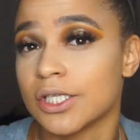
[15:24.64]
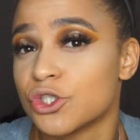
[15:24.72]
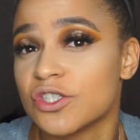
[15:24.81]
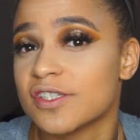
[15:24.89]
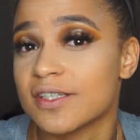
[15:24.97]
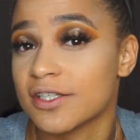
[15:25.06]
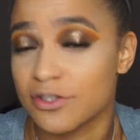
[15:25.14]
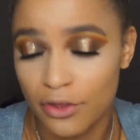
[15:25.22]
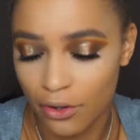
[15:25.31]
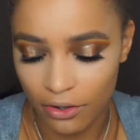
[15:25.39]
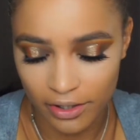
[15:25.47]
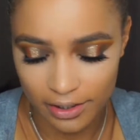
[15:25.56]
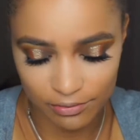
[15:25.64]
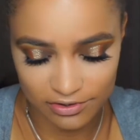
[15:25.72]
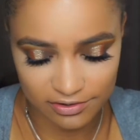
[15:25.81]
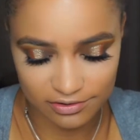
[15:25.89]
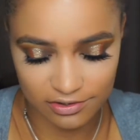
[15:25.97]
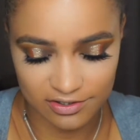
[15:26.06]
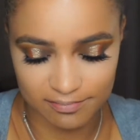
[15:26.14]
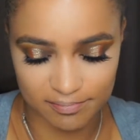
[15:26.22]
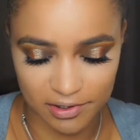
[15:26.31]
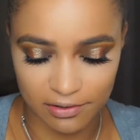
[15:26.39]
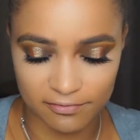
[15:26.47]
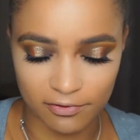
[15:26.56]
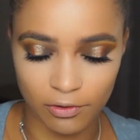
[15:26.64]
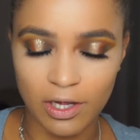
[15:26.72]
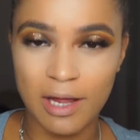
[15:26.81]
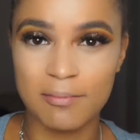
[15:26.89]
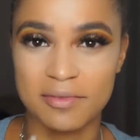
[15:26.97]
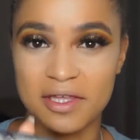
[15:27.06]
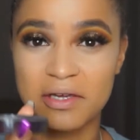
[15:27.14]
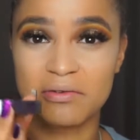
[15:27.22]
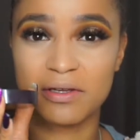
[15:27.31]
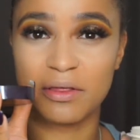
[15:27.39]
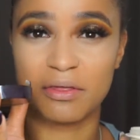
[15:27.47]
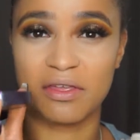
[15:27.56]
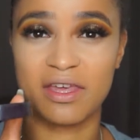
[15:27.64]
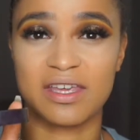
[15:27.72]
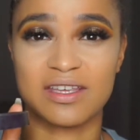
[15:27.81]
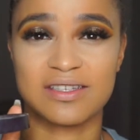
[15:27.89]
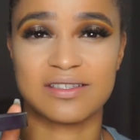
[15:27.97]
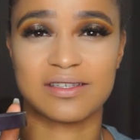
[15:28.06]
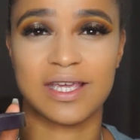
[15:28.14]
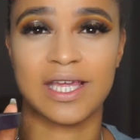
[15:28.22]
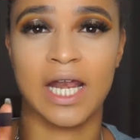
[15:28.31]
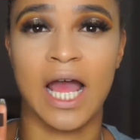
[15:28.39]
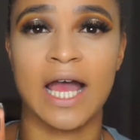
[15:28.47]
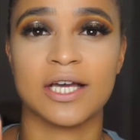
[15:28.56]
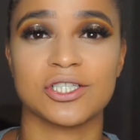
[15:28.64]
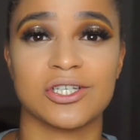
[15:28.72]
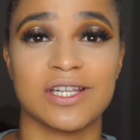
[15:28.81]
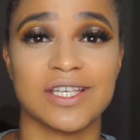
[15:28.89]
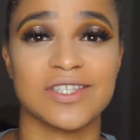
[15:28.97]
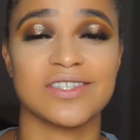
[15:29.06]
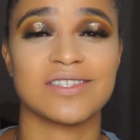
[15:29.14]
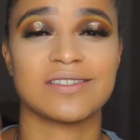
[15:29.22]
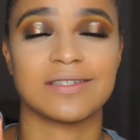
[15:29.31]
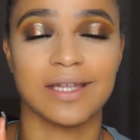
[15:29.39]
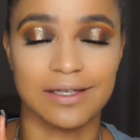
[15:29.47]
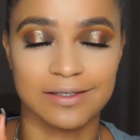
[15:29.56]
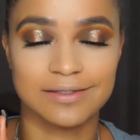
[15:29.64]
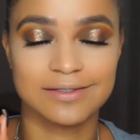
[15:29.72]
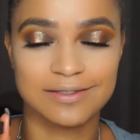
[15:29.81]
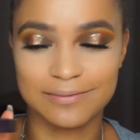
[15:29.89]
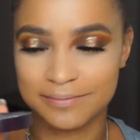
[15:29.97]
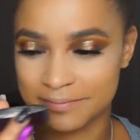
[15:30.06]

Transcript: Just as I thought, it was just beautiful. The only thing is, it actually stinks.